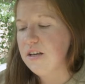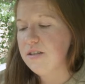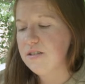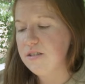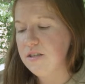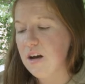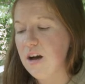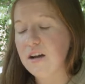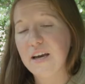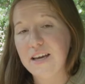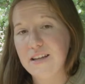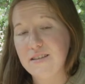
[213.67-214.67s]

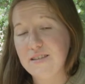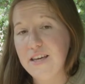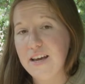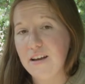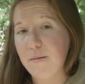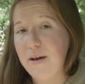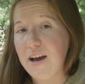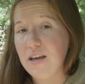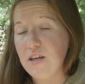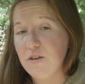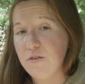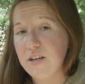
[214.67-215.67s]
snug against the Anabat
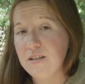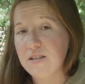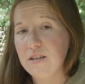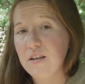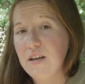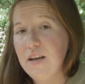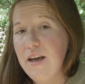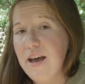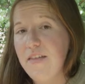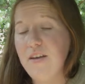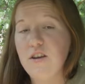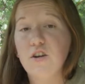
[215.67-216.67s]
unit,
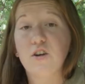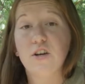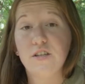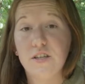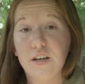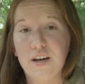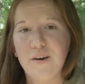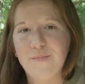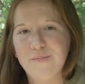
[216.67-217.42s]
and then you're good to go.